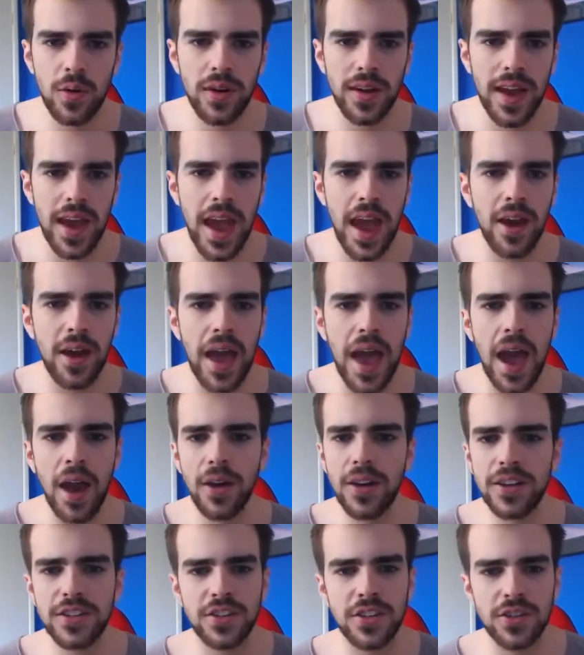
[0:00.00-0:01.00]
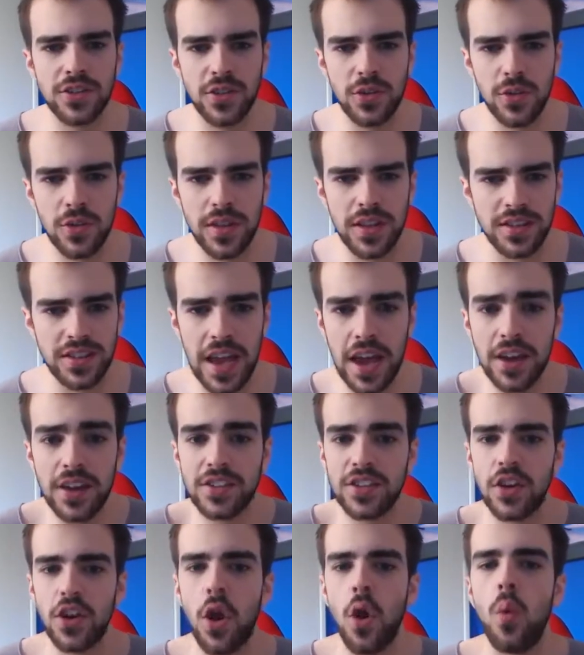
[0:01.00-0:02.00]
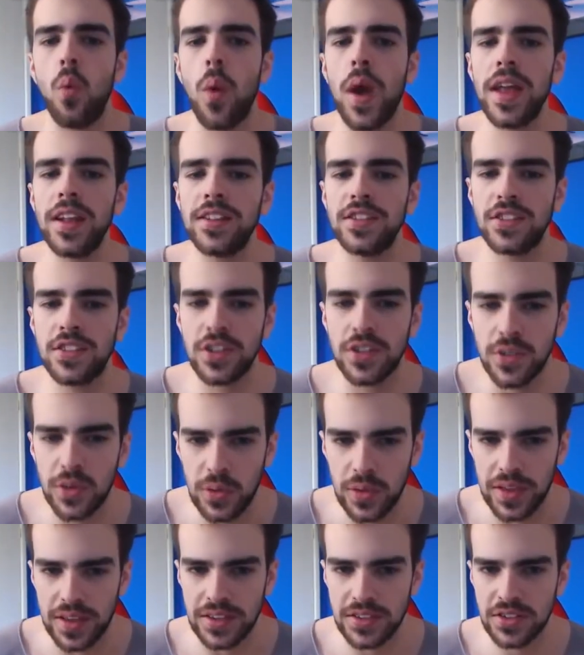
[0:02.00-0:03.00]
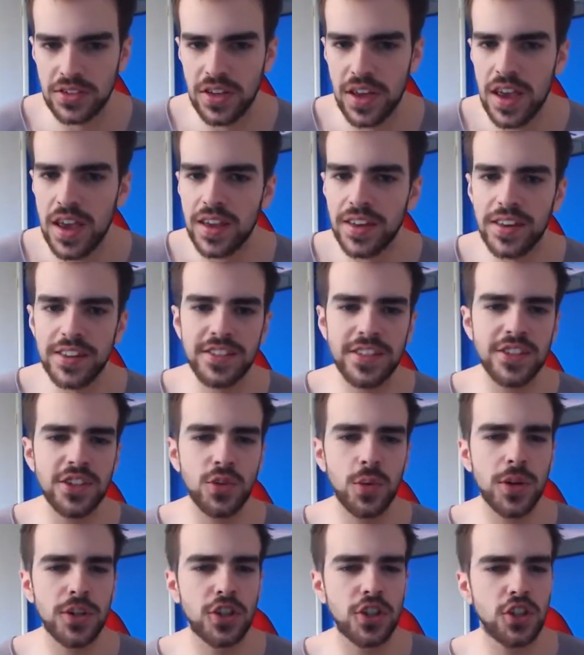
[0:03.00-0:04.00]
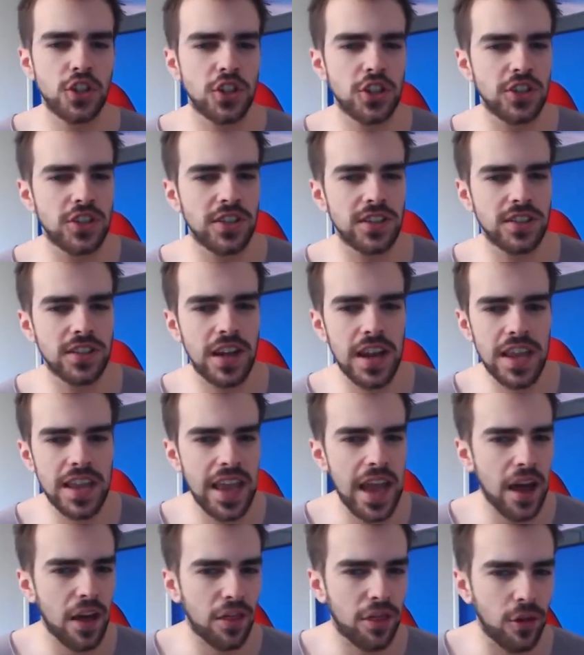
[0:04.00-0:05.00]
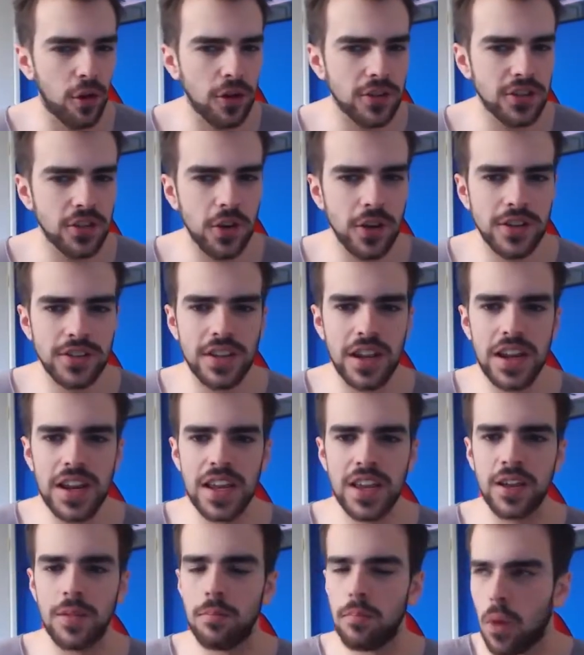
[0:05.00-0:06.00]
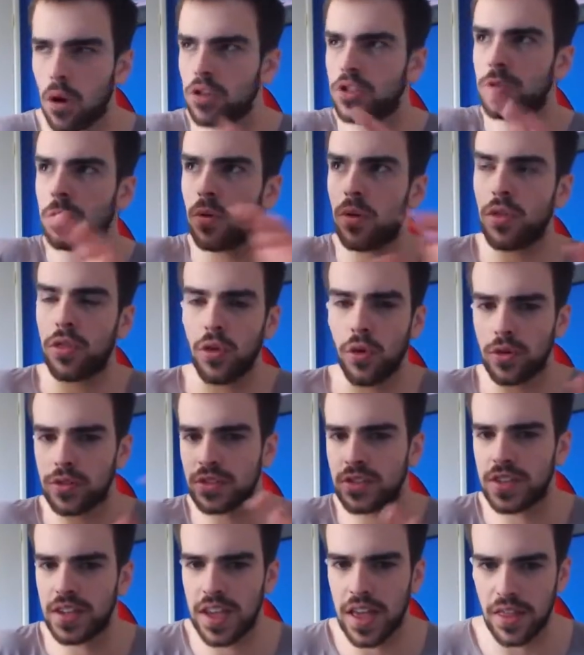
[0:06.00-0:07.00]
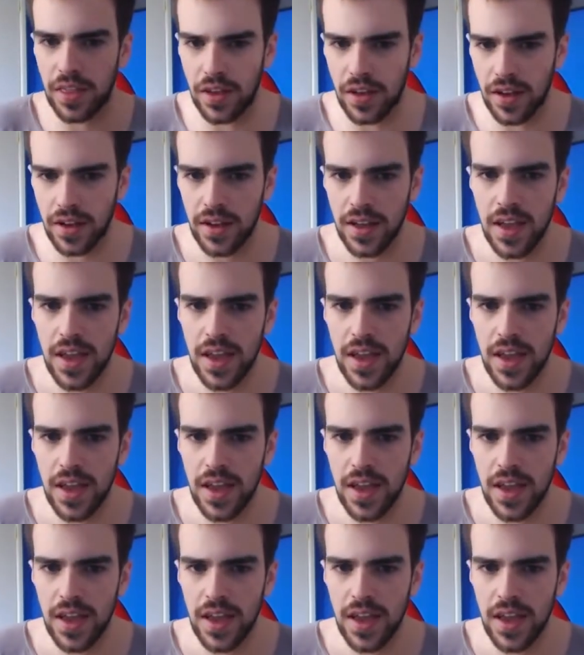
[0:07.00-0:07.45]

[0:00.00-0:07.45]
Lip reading: How does it do this? How does it know when to do this? Does intuition just link our thoughts, or does it link multiple thoughts together?